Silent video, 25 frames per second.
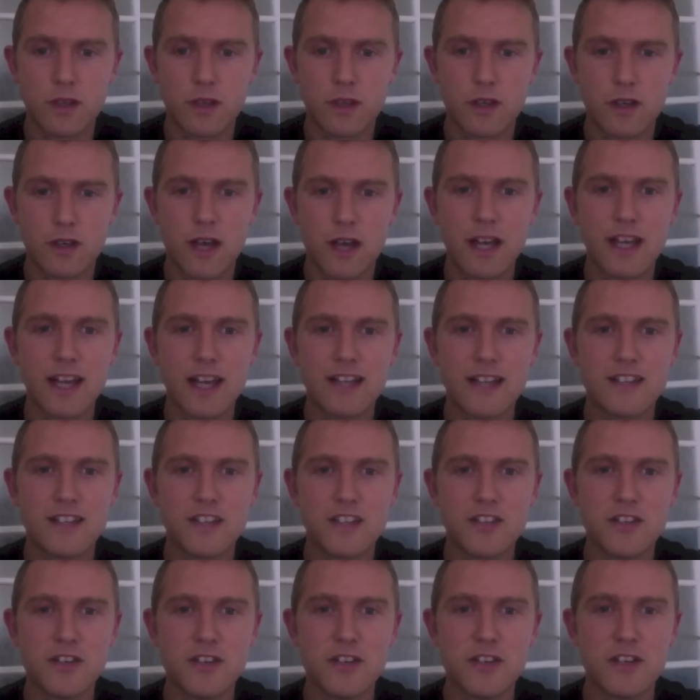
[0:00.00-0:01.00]
Hi guys, how you
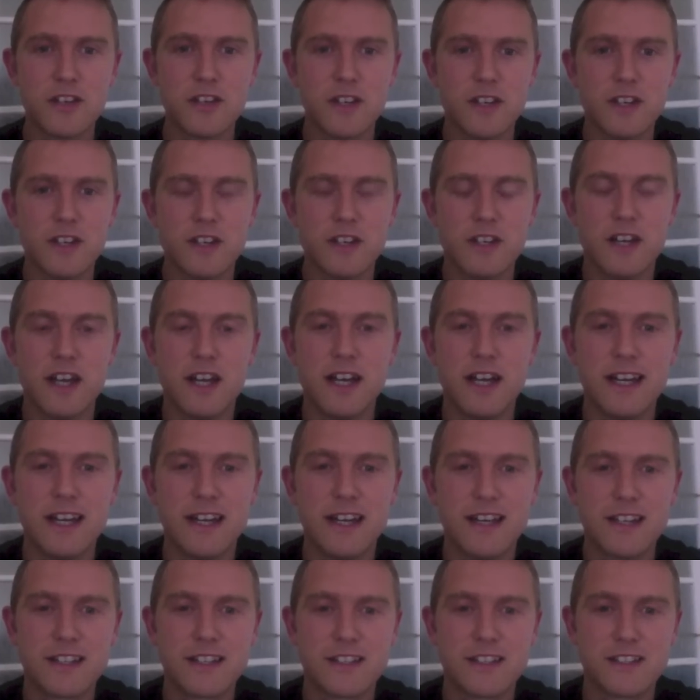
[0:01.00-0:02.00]
doing?
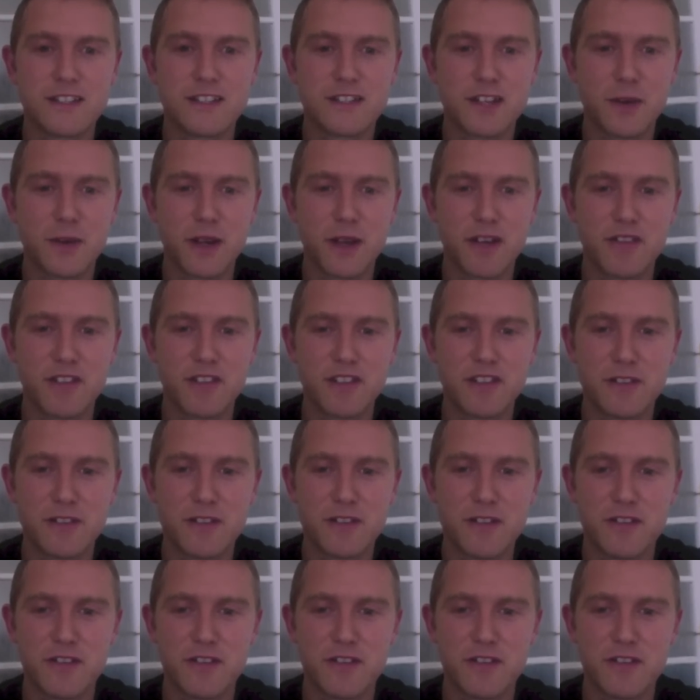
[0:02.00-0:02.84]
This is just a quick video.